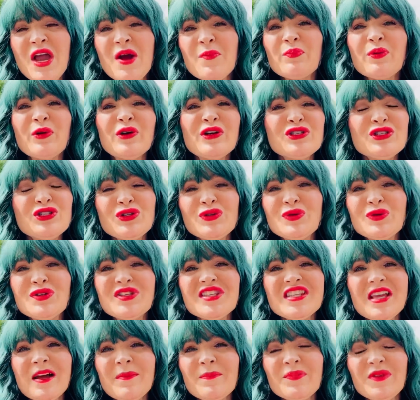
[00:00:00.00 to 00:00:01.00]
produce
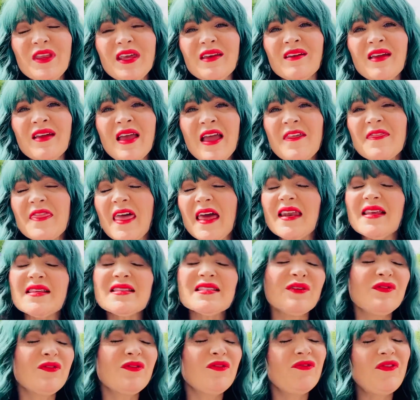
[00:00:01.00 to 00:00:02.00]
something that is
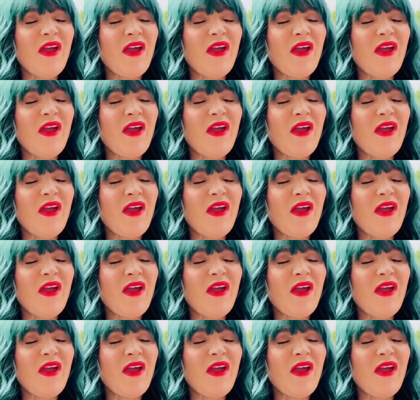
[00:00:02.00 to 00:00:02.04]
of